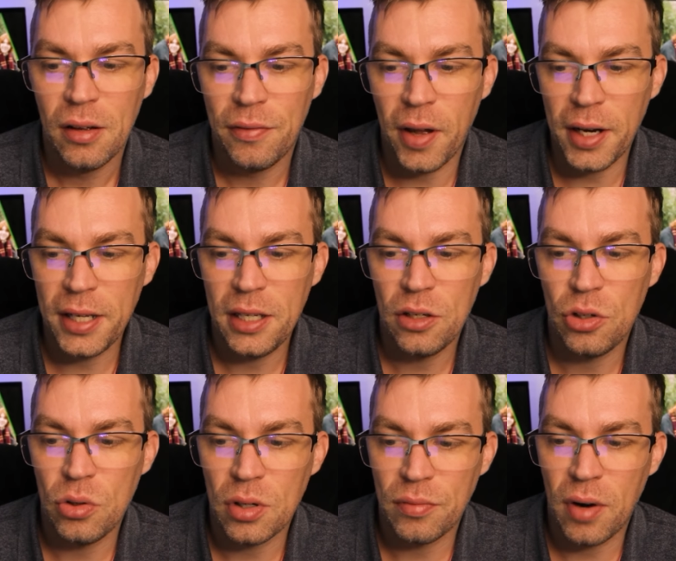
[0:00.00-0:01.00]
Finally, you
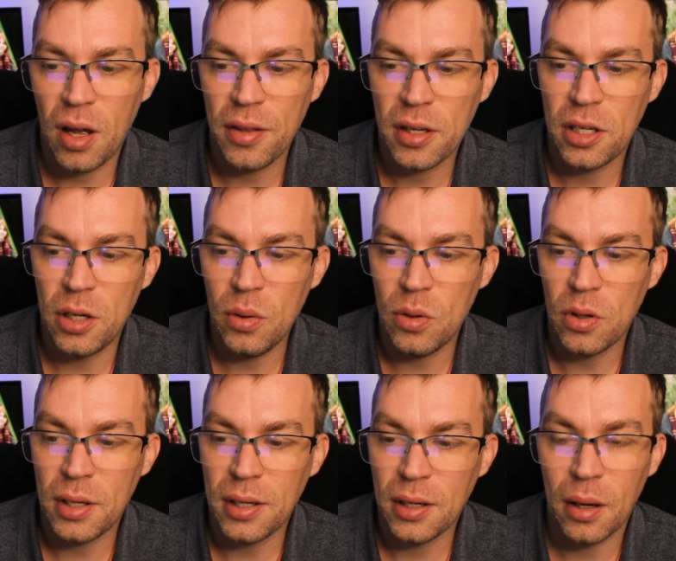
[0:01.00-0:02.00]
choose a rather
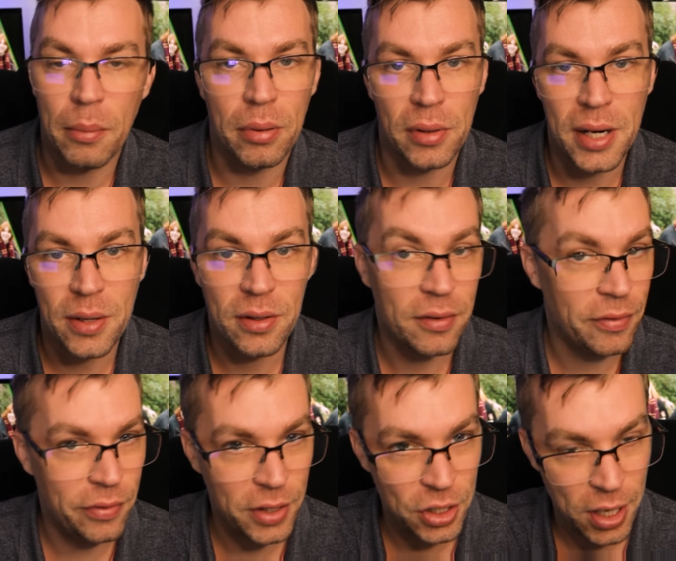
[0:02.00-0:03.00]
cute-looking brown
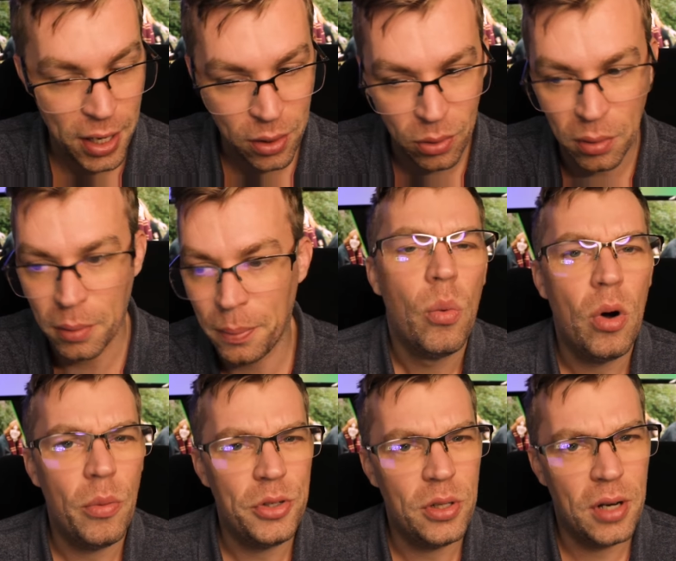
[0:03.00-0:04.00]
fish owl.
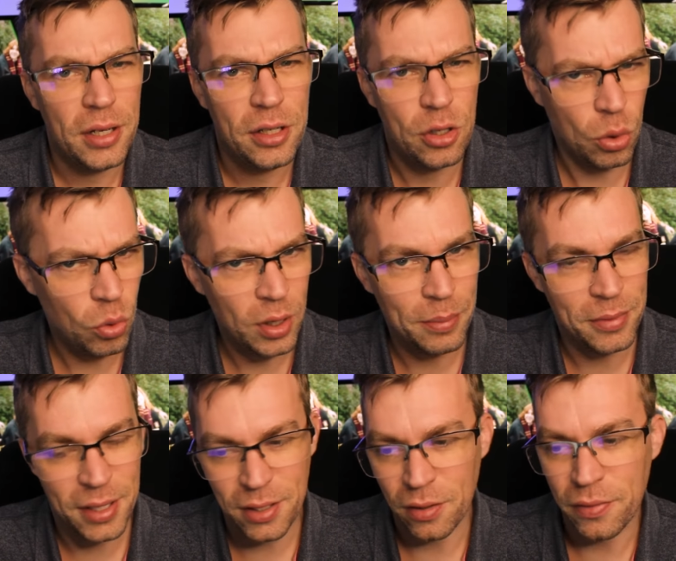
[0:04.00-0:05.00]
What would you like to call him,
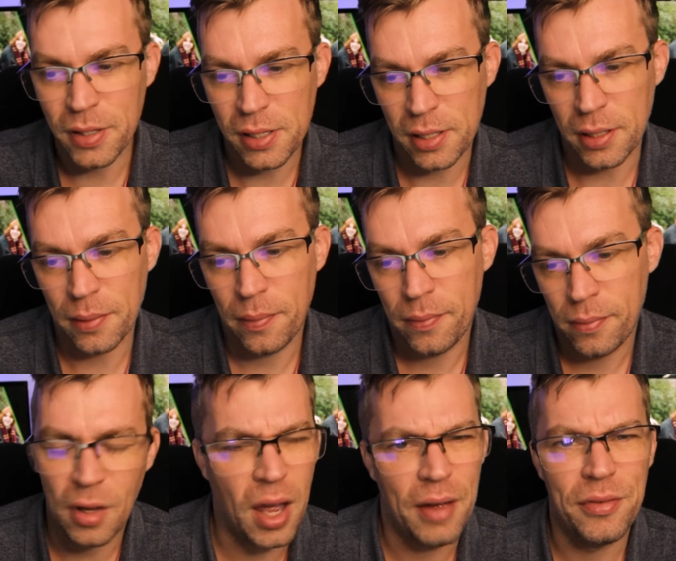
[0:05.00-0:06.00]
says your father.
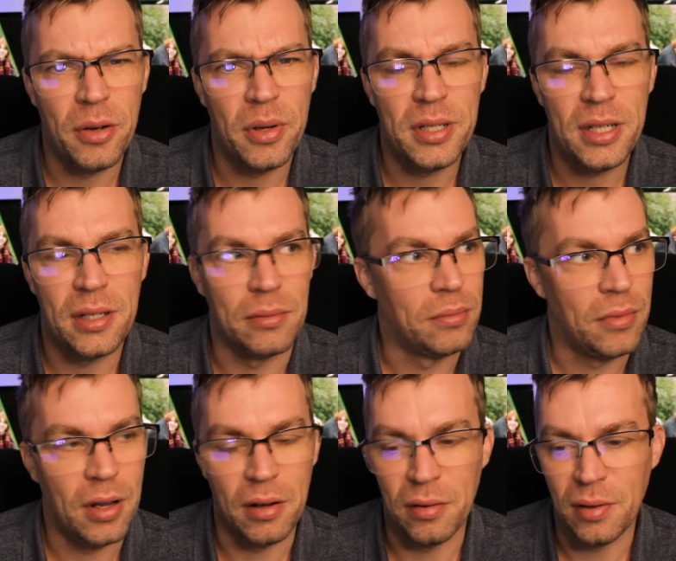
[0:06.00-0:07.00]
I have no idea.
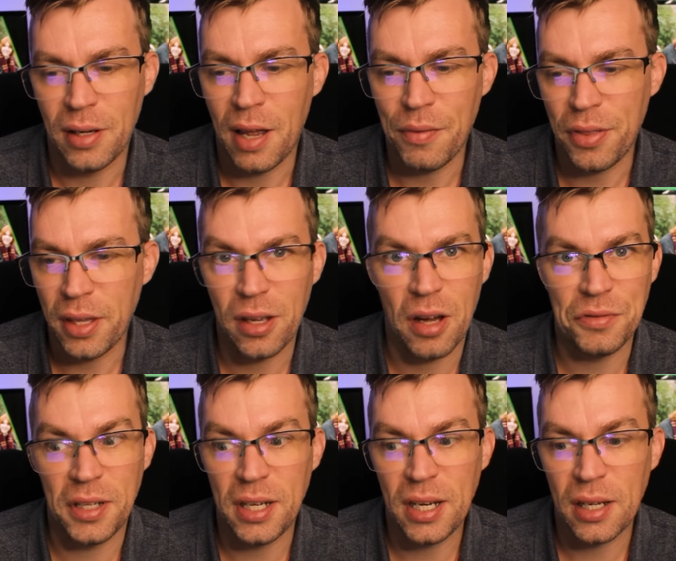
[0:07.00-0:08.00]
I'll have a think
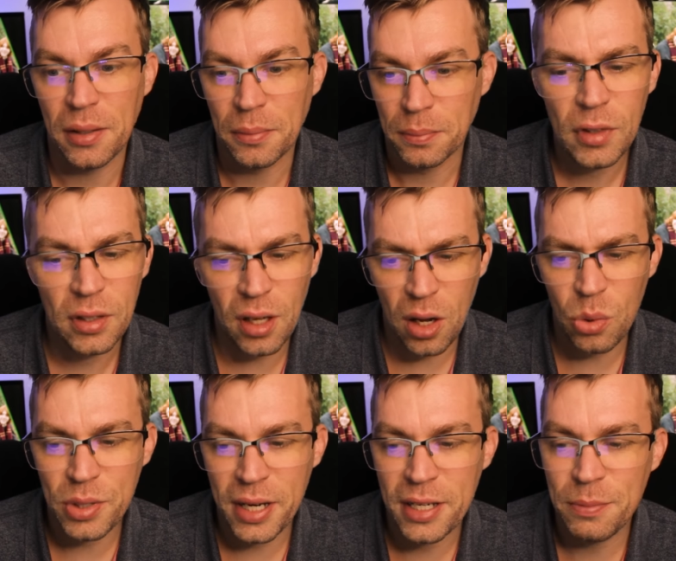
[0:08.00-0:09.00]
after dinner. The
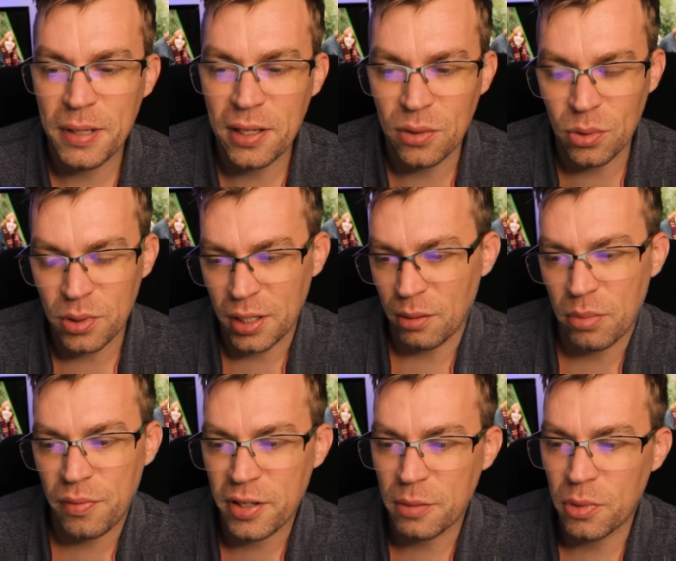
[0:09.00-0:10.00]
whole day has been exhausting.
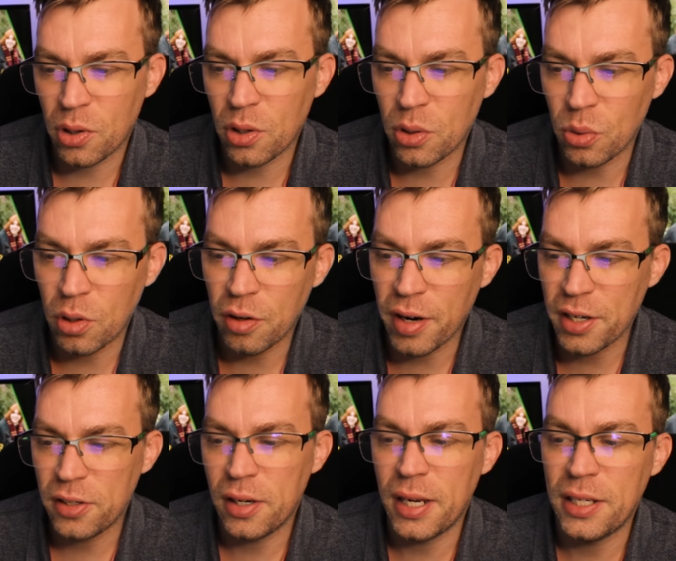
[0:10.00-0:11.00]
Professor McGonagall
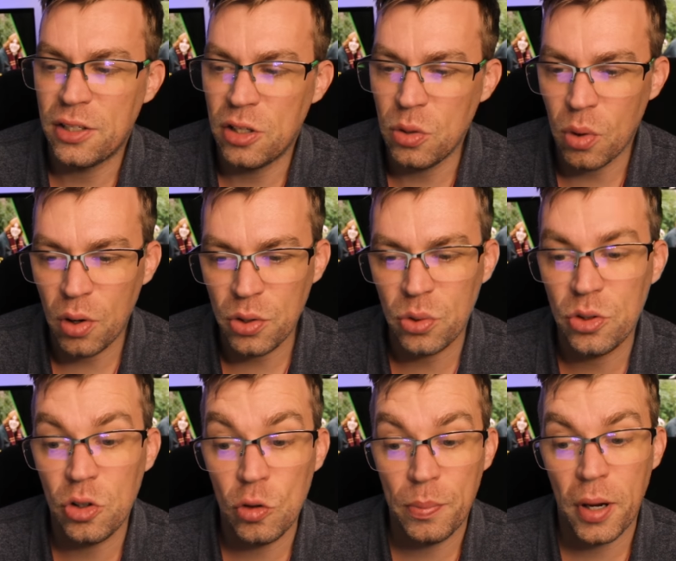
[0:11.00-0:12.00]
congratulates you on your
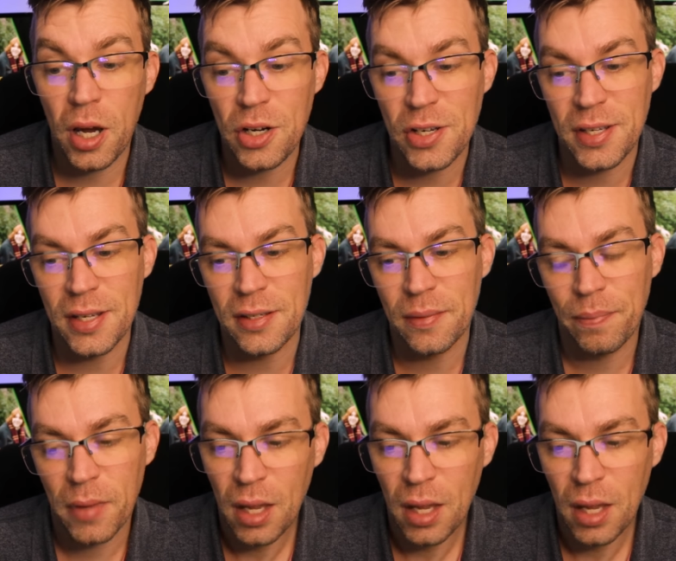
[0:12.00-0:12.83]
new purchases.